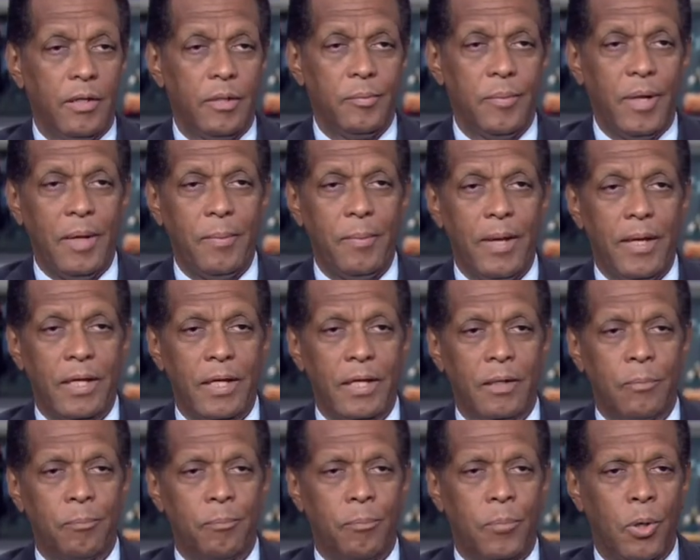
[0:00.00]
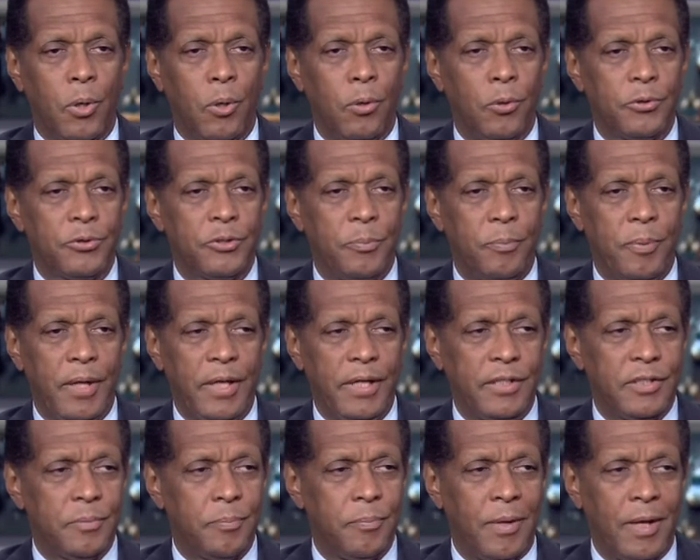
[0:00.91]
You know, he may make a bold
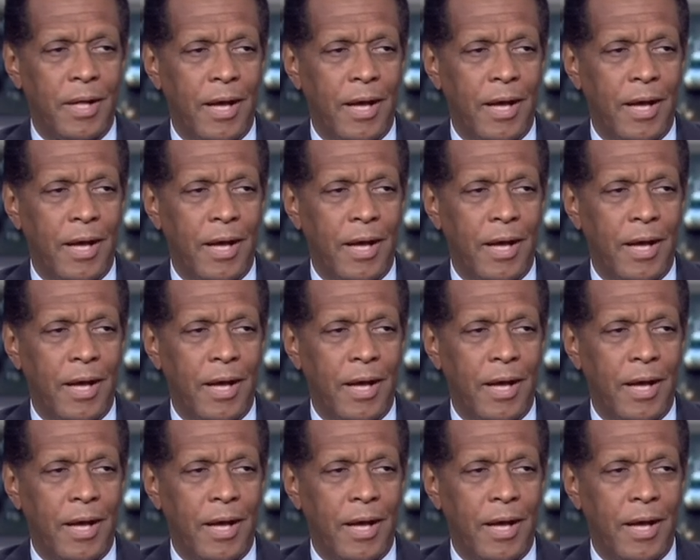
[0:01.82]
speech,